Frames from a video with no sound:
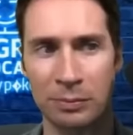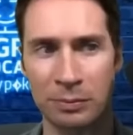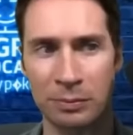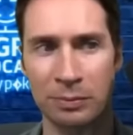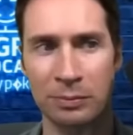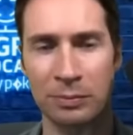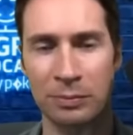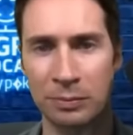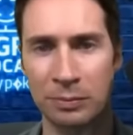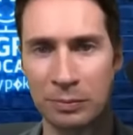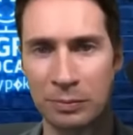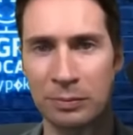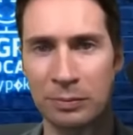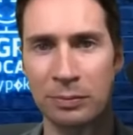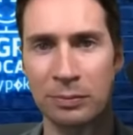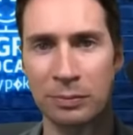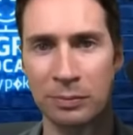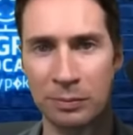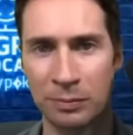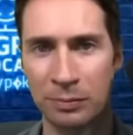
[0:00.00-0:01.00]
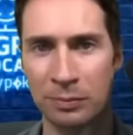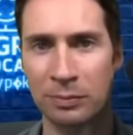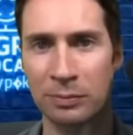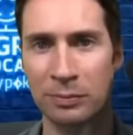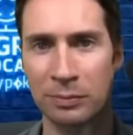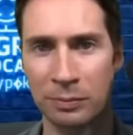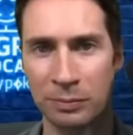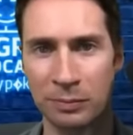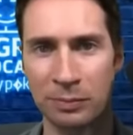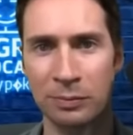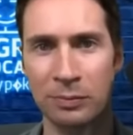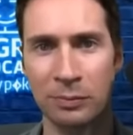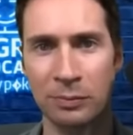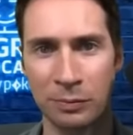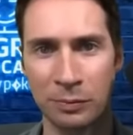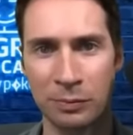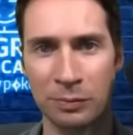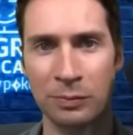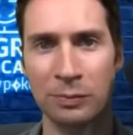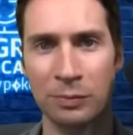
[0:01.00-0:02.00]

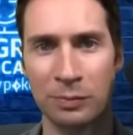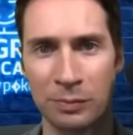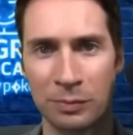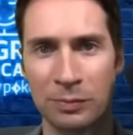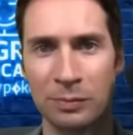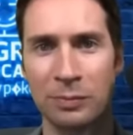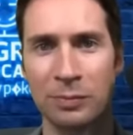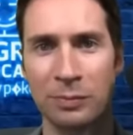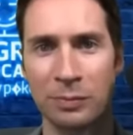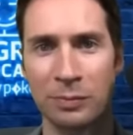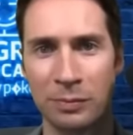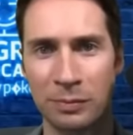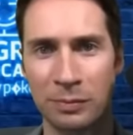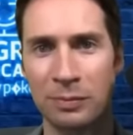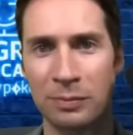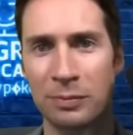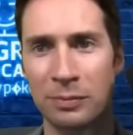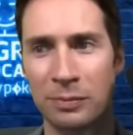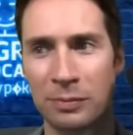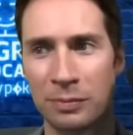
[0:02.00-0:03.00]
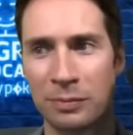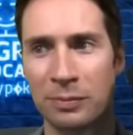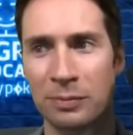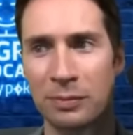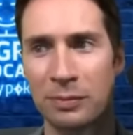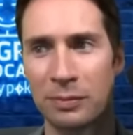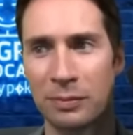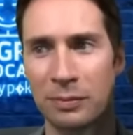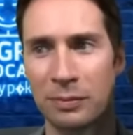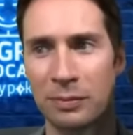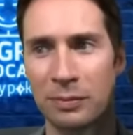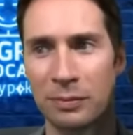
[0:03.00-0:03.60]
The person shown says nothing.